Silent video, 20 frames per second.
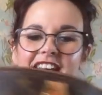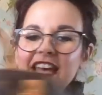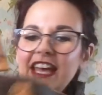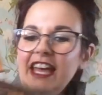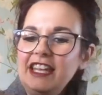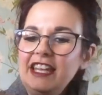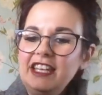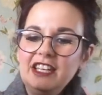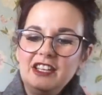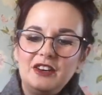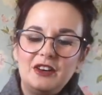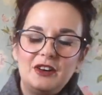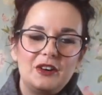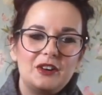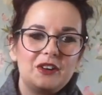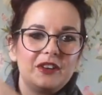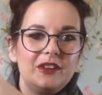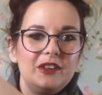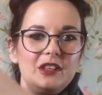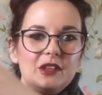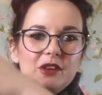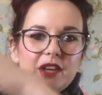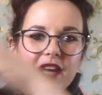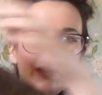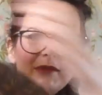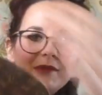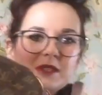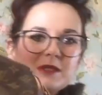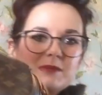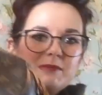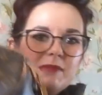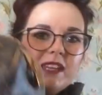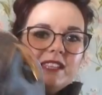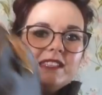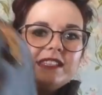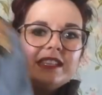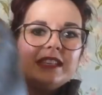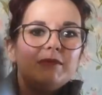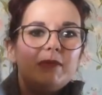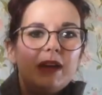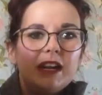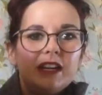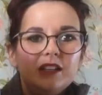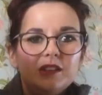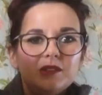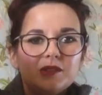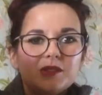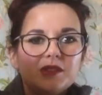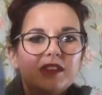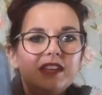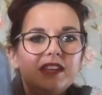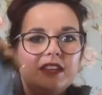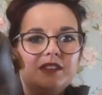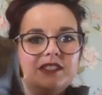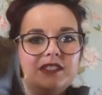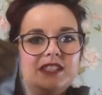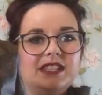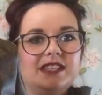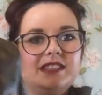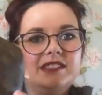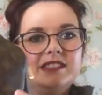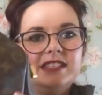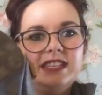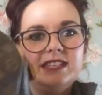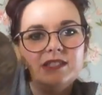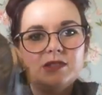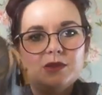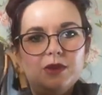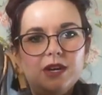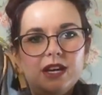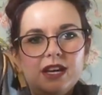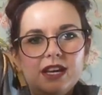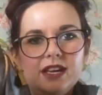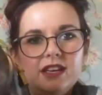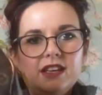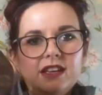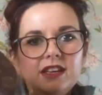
And look how much better the bag looks already, because you can see it's quite